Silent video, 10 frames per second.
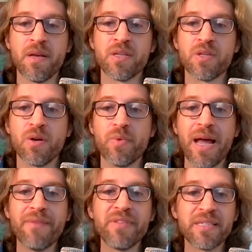So we
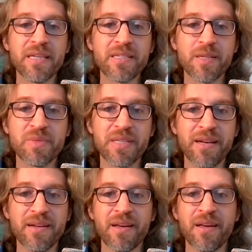have these systems
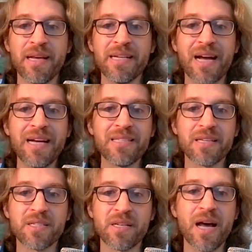that entice
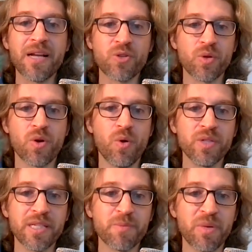us not towards
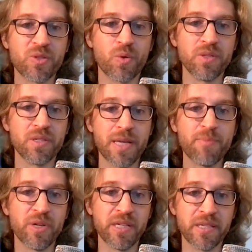wholeness, but towards
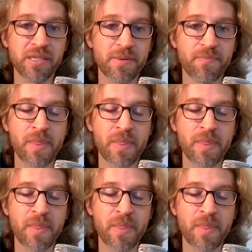separateness.